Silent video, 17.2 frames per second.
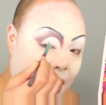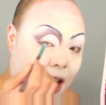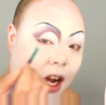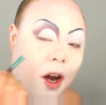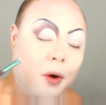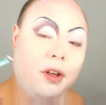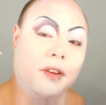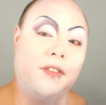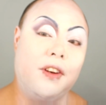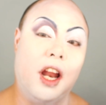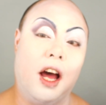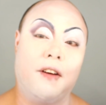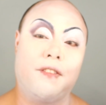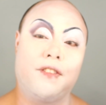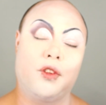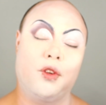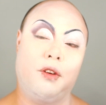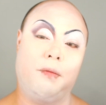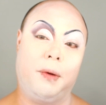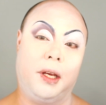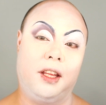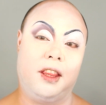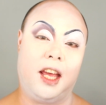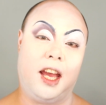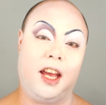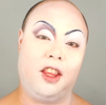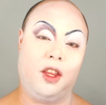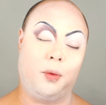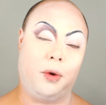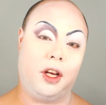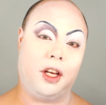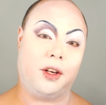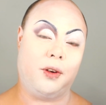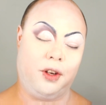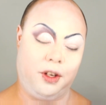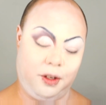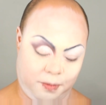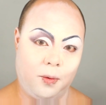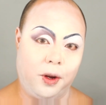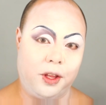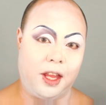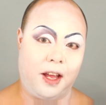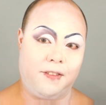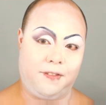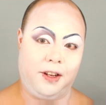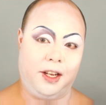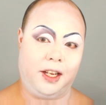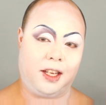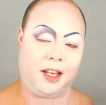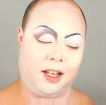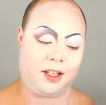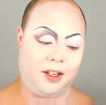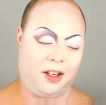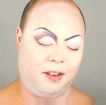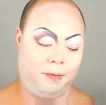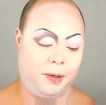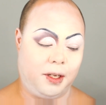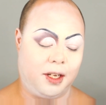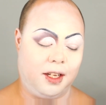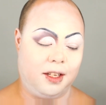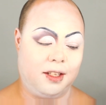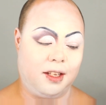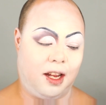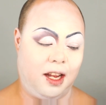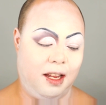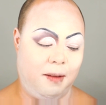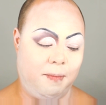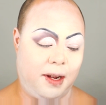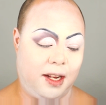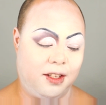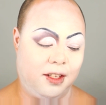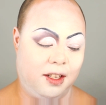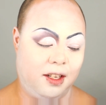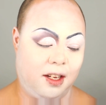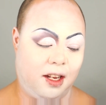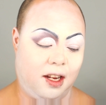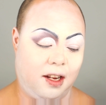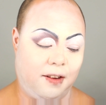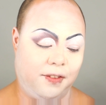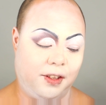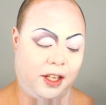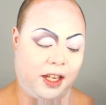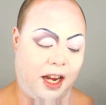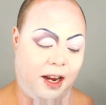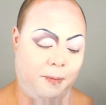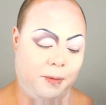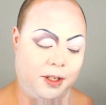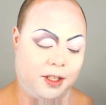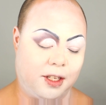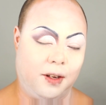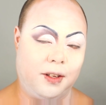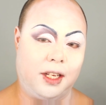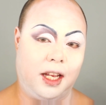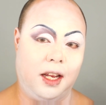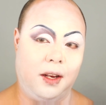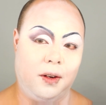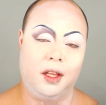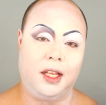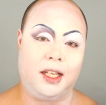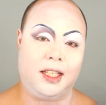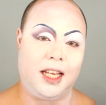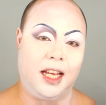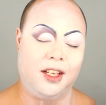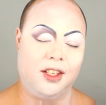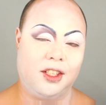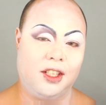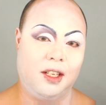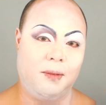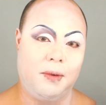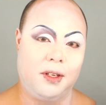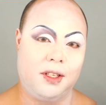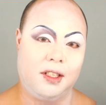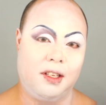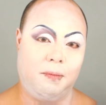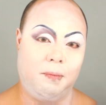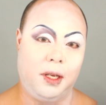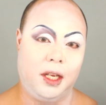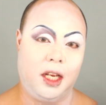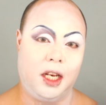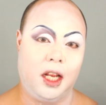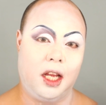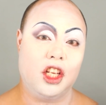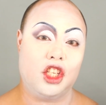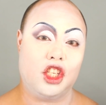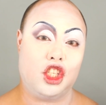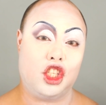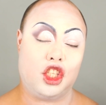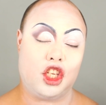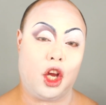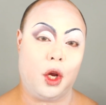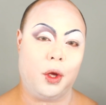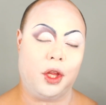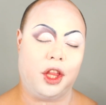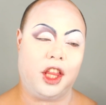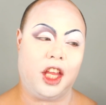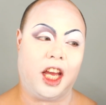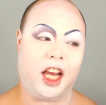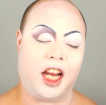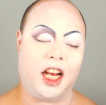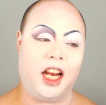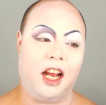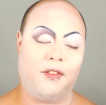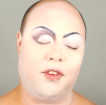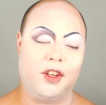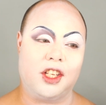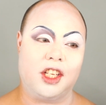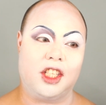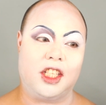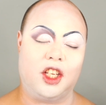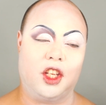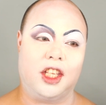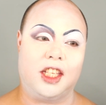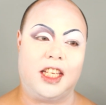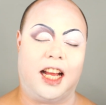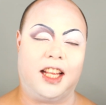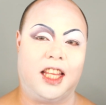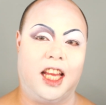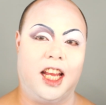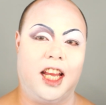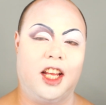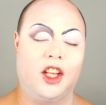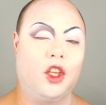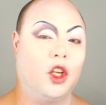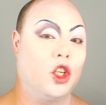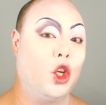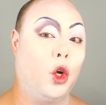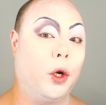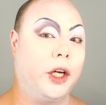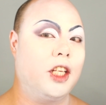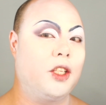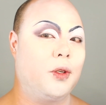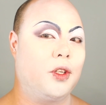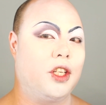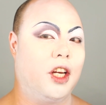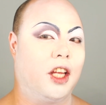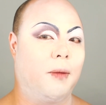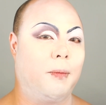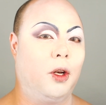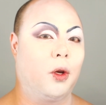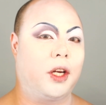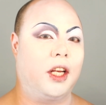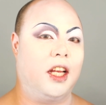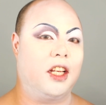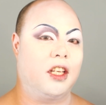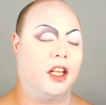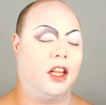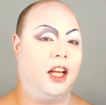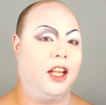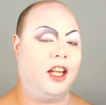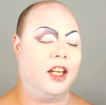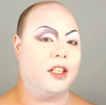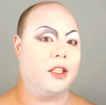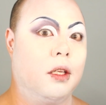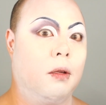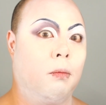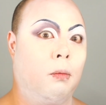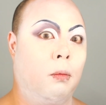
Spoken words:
I would have loved to have been there in the workroom when that fight kicked off, because I imagine after the cameras go down, the tension must have been so thick and everyone's just sat there, not talking to each other, but looking at each other like this.